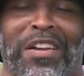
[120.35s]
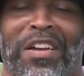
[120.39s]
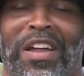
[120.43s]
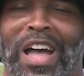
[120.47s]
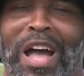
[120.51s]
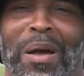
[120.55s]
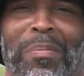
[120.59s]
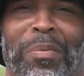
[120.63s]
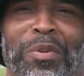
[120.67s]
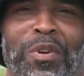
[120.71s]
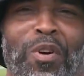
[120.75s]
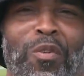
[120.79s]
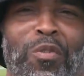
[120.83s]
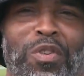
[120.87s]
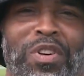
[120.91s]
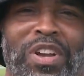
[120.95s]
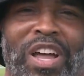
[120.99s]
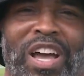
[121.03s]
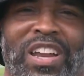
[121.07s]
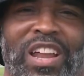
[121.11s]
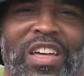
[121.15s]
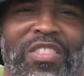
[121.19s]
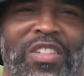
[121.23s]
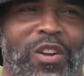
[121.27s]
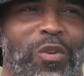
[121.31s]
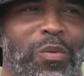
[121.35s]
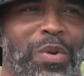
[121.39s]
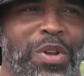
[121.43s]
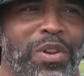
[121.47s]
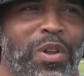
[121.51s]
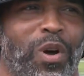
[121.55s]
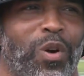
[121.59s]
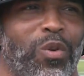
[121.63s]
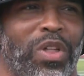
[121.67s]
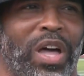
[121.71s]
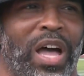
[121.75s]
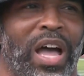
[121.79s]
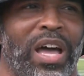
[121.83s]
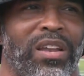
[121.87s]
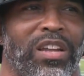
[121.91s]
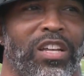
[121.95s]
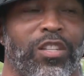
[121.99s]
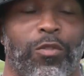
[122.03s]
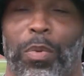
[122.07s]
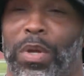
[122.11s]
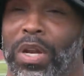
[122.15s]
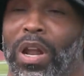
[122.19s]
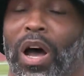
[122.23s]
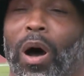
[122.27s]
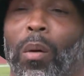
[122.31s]
going to happen overnight. I think we know that. It's
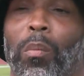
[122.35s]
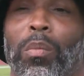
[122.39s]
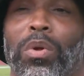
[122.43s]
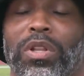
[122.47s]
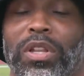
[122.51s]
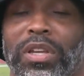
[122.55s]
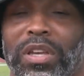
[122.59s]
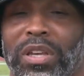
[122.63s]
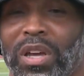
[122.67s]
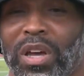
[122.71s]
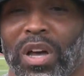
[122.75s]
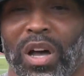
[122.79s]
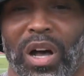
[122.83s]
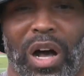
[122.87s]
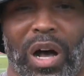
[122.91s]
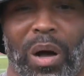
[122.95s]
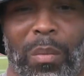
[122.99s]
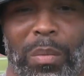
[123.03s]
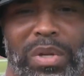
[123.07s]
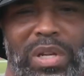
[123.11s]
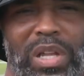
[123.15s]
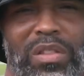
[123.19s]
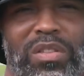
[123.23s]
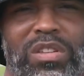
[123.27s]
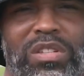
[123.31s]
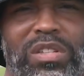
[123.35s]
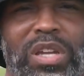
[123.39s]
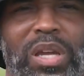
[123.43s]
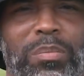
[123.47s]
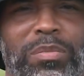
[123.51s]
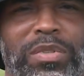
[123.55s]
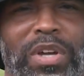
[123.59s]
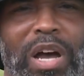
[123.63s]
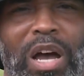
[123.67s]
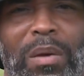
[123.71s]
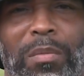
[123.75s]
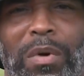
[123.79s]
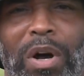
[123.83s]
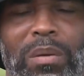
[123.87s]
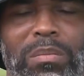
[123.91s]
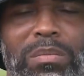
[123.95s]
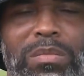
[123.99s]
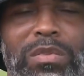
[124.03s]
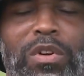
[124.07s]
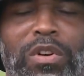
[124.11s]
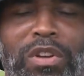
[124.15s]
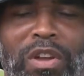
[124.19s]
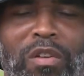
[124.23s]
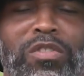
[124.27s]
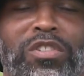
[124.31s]
been humbling, um, but at the same time, um,
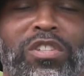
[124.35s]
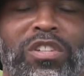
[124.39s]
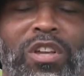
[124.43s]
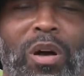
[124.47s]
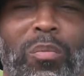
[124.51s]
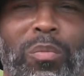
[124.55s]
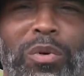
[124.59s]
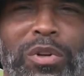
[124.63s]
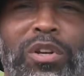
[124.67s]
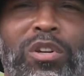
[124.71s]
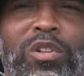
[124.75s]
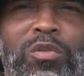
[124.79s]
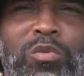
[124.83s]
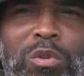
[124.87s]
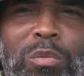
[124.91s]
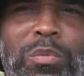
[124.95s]
you know, give us a couple years,